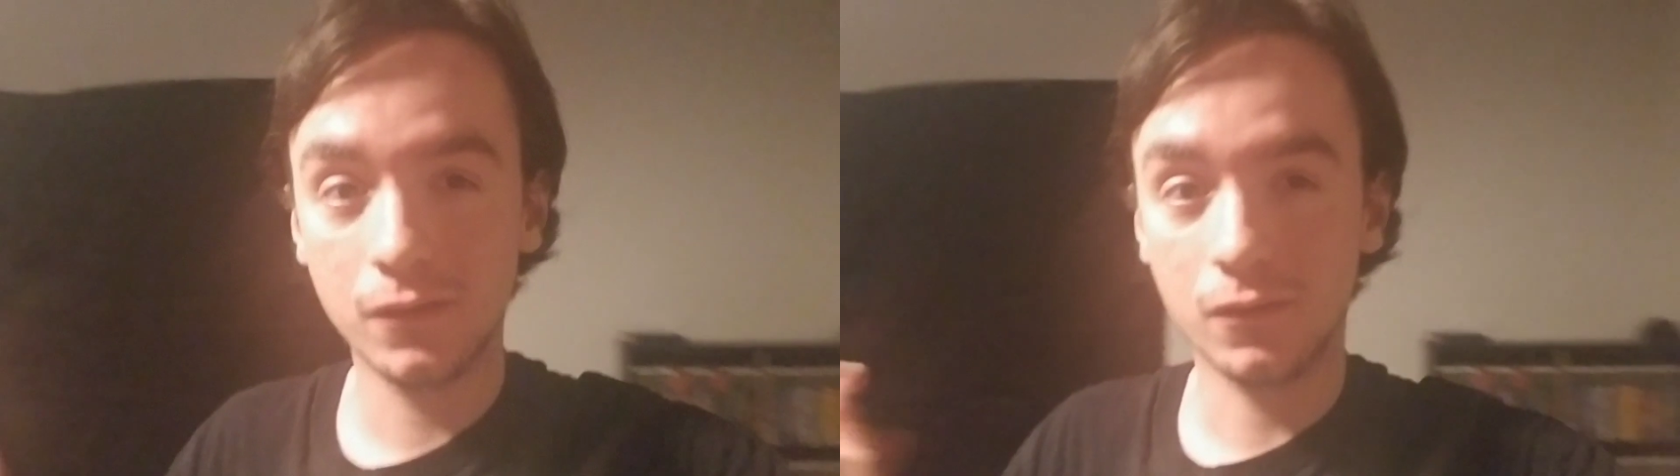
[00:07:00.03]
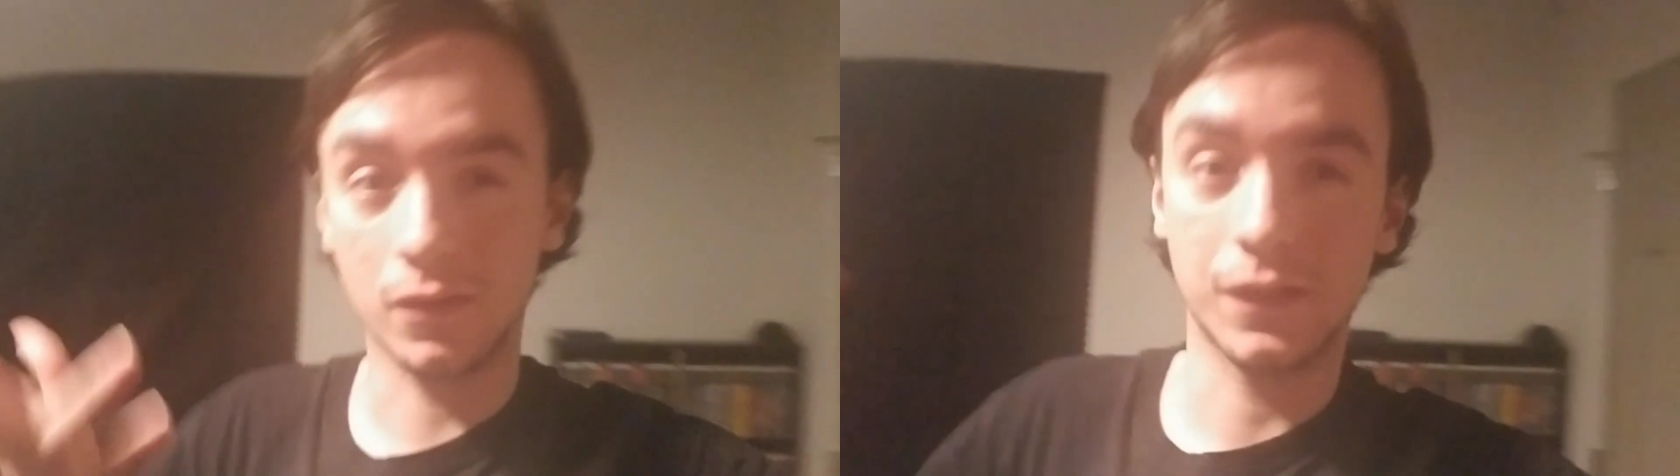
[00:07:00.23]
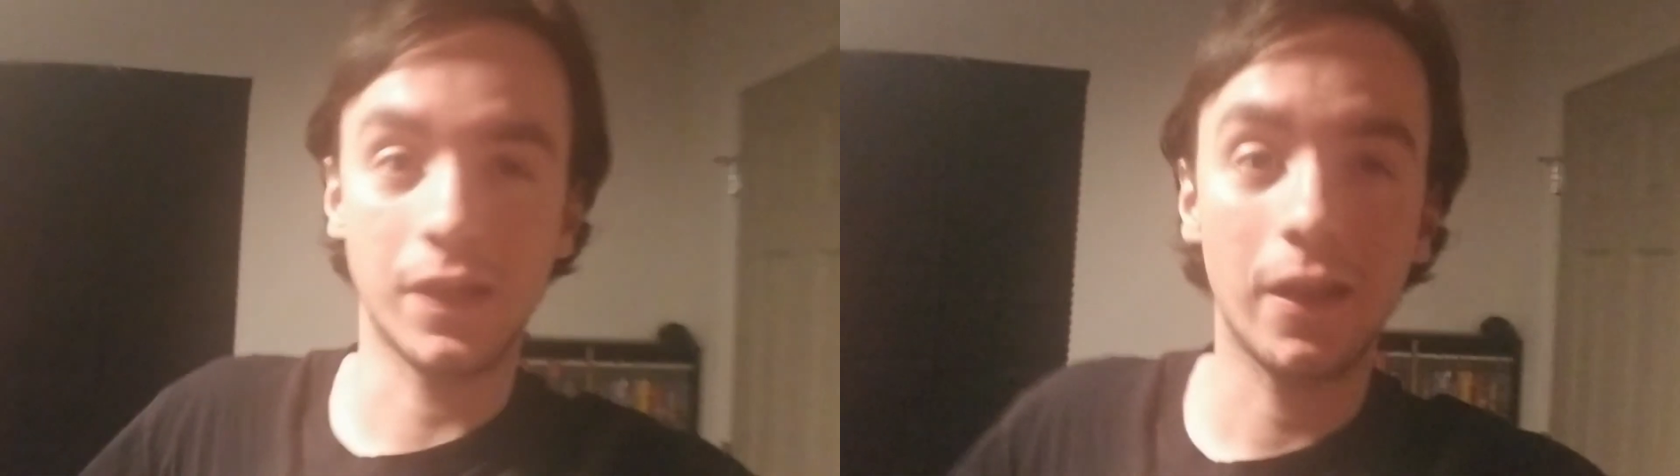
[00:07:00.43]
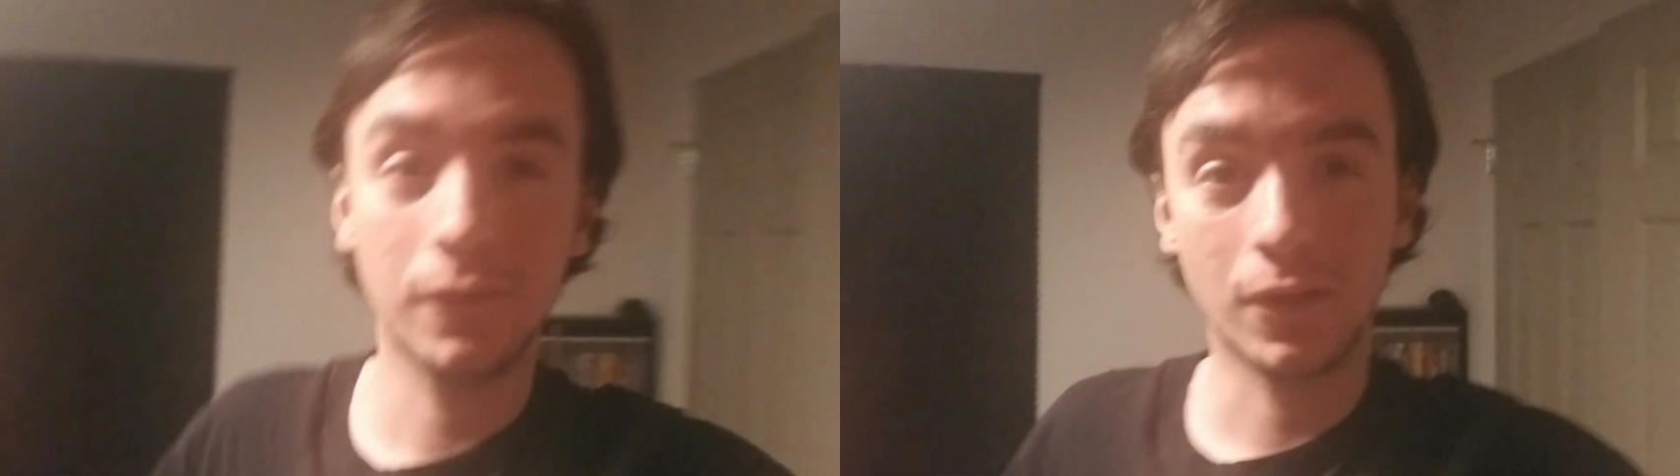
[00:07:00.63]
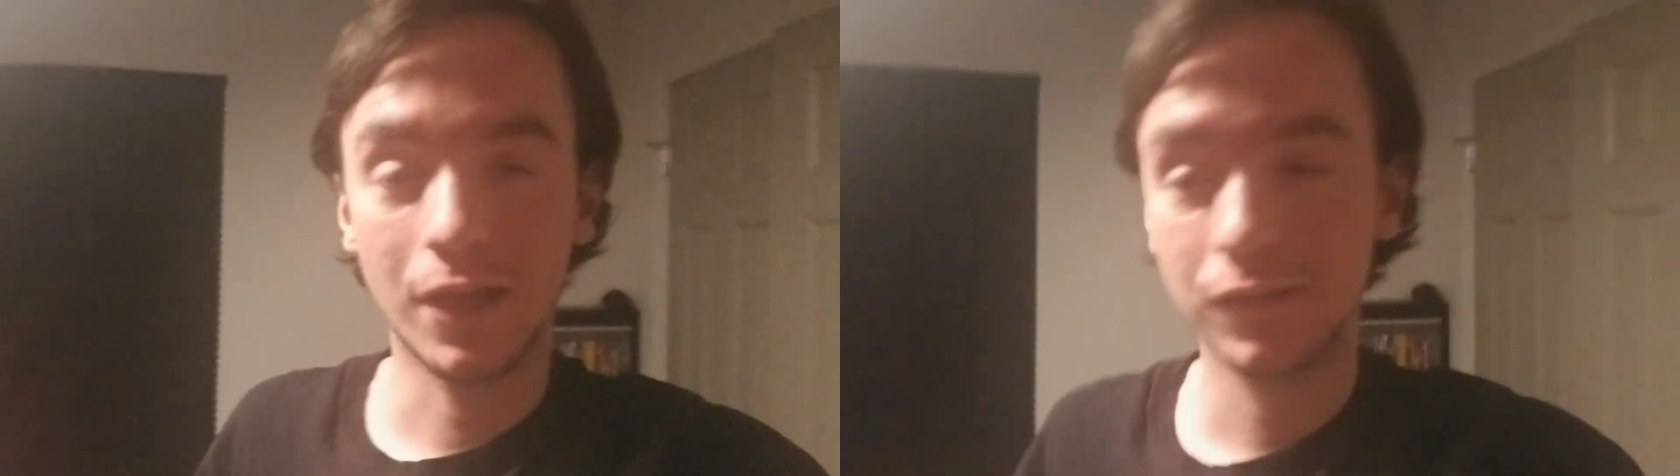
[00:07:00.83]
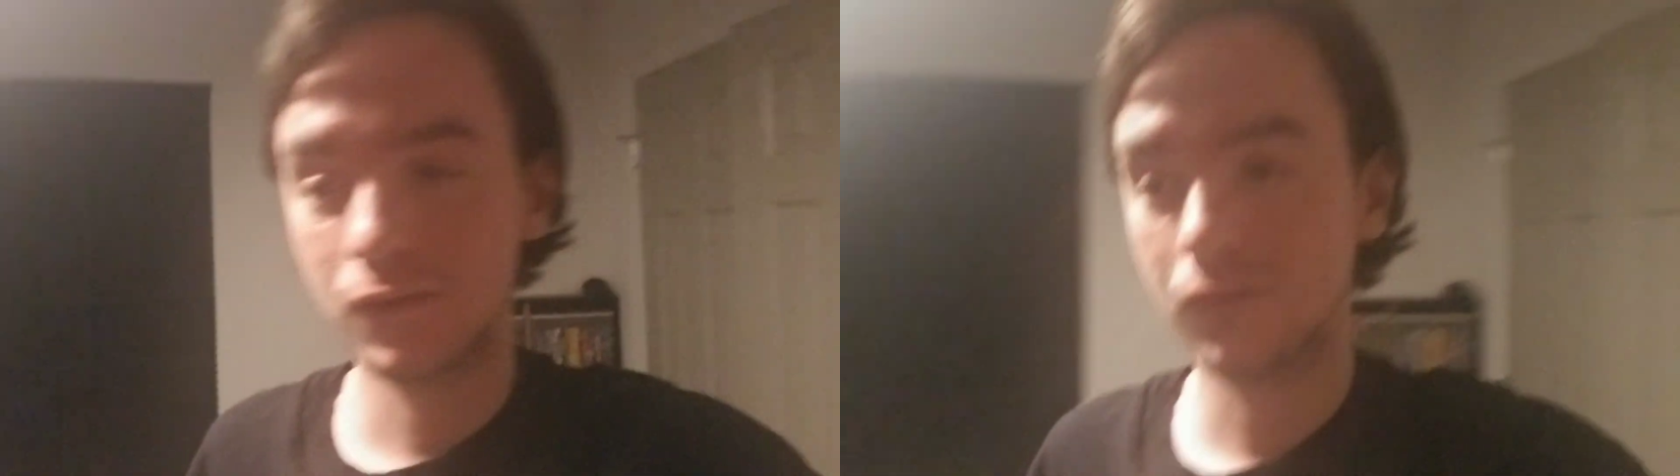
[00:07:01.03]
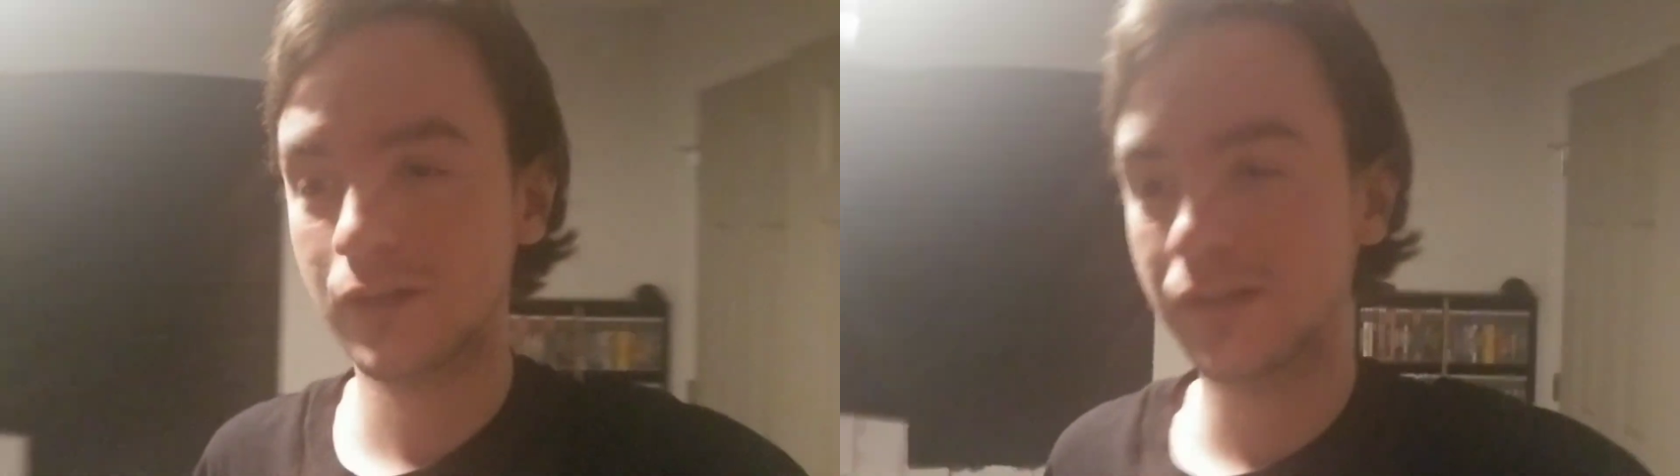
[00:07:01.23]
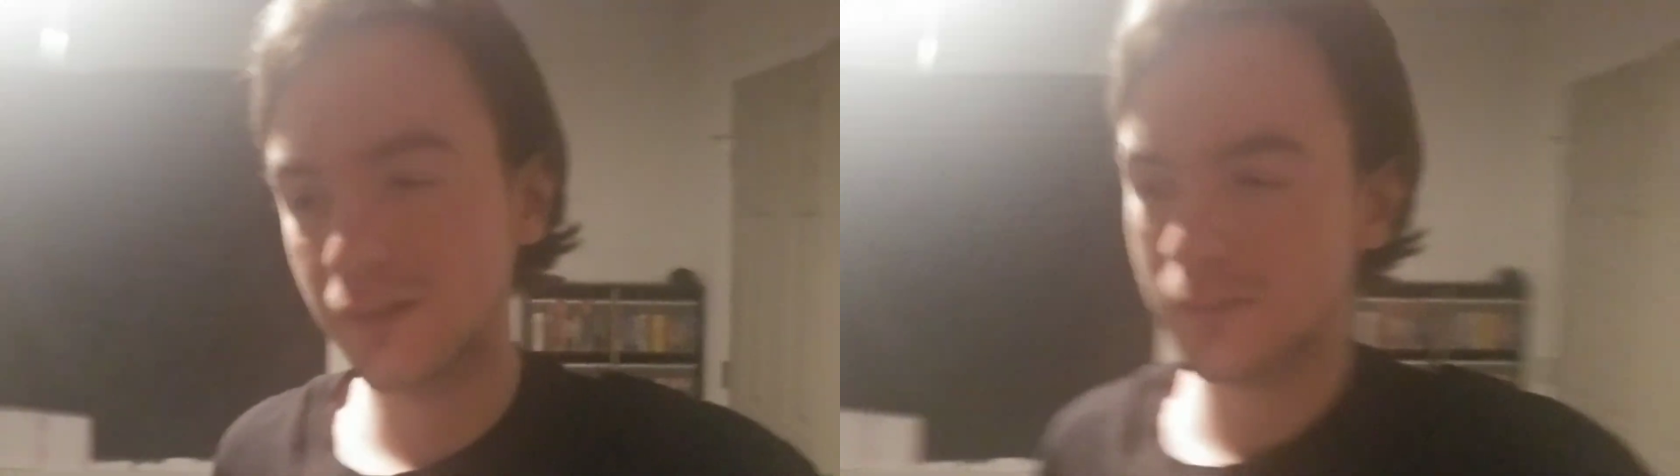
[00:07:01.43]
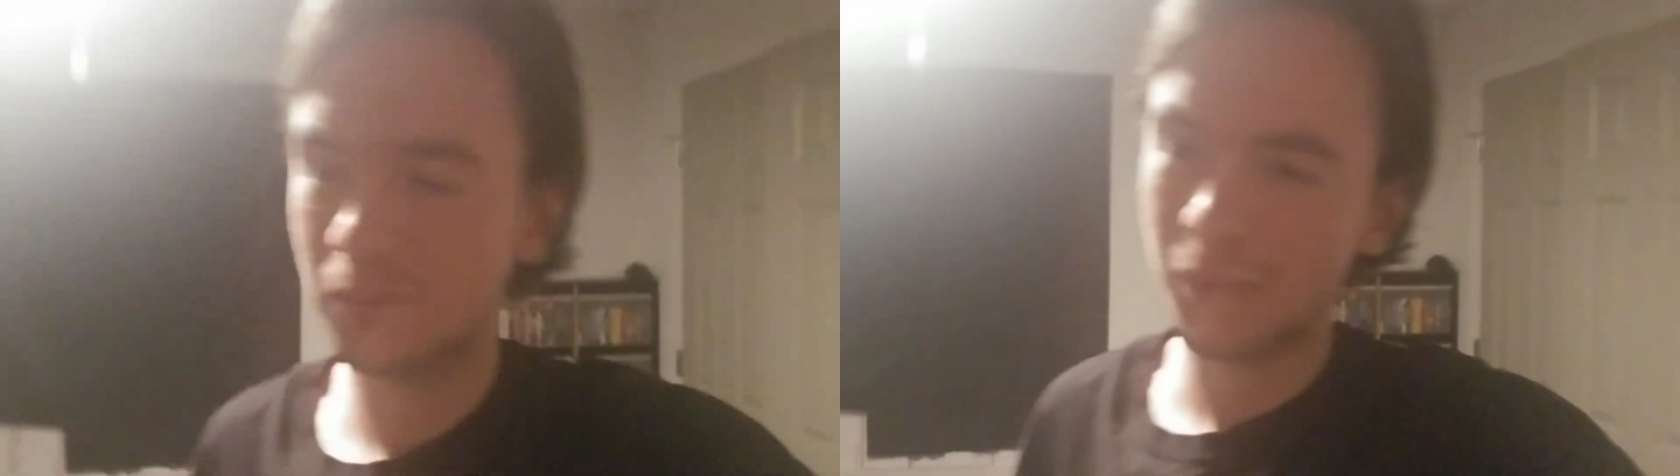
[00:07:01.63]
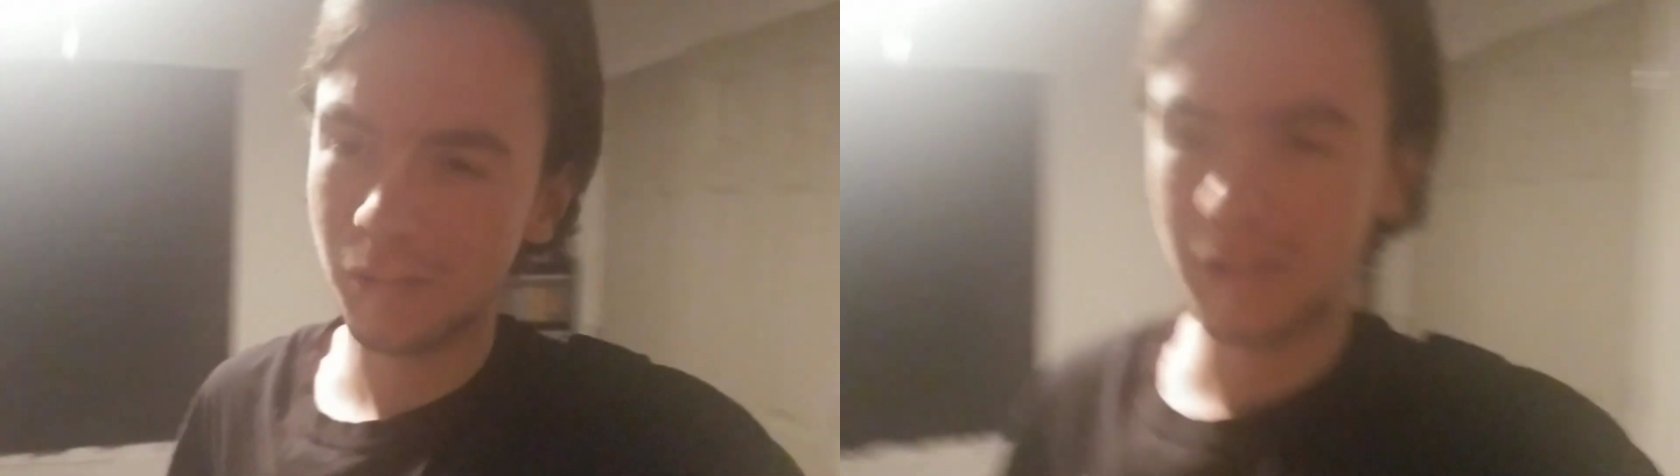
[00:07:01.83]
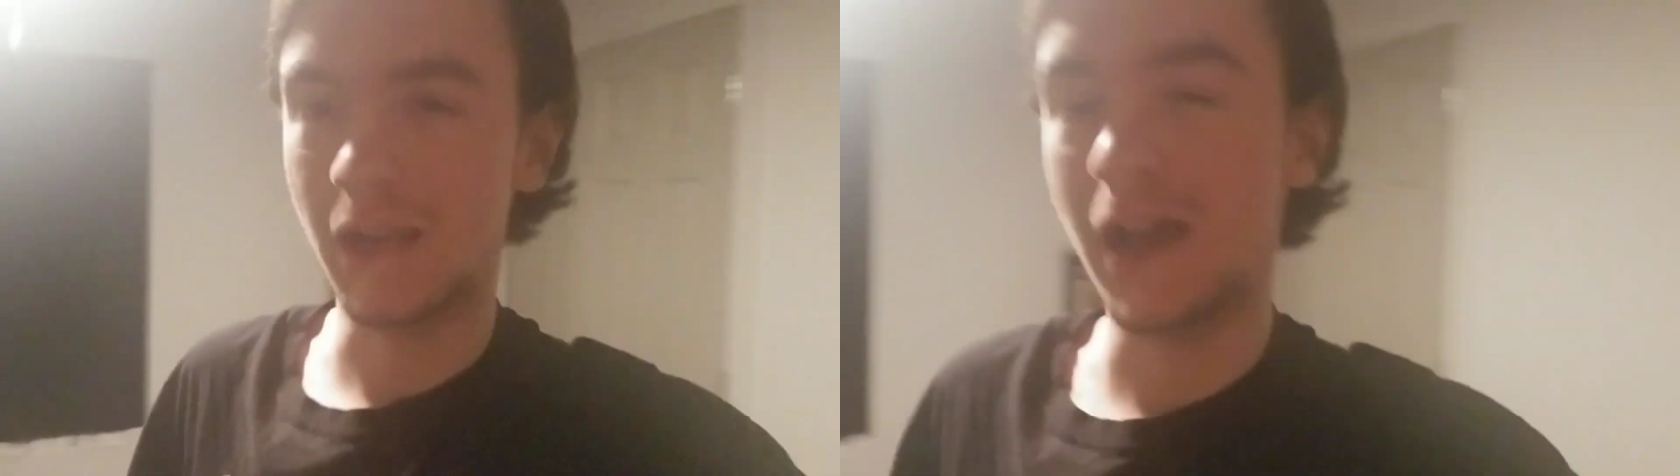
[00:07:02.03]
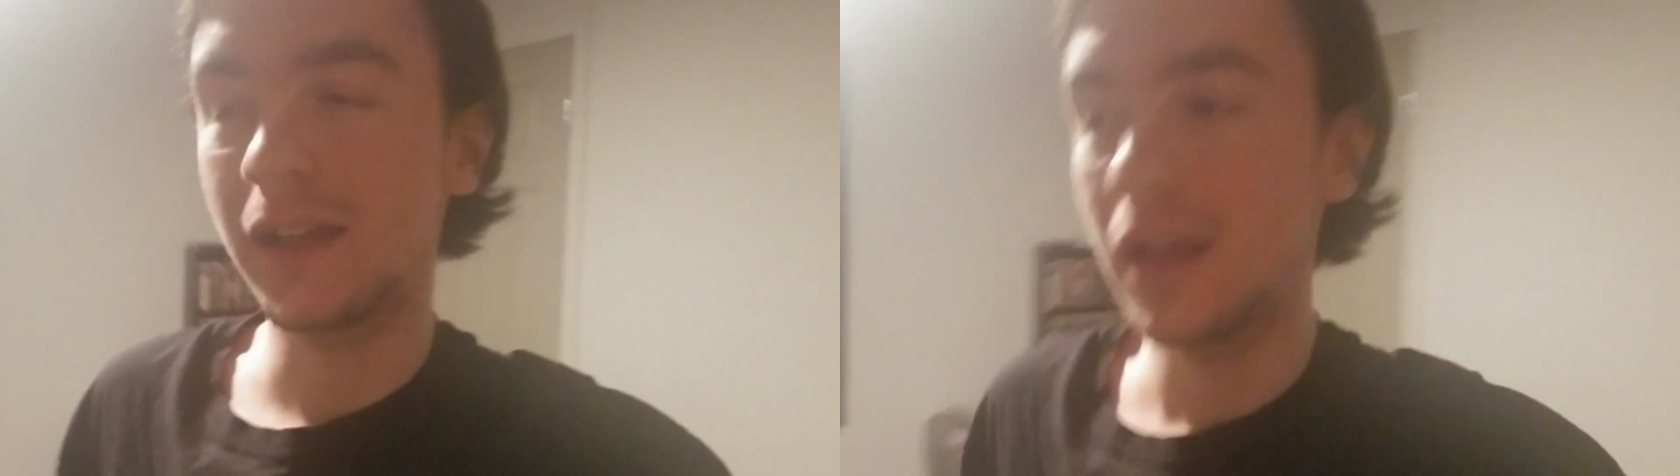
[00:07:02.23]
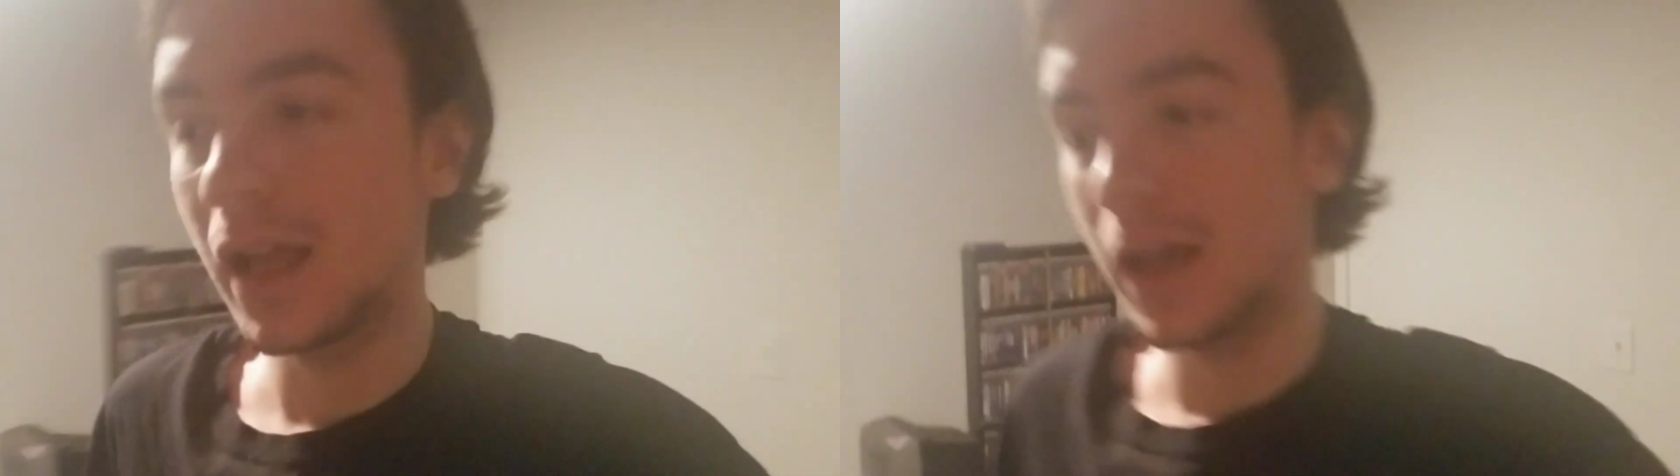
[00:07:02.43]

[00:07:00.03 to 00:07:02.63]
or a set of logical reasons? Probably not.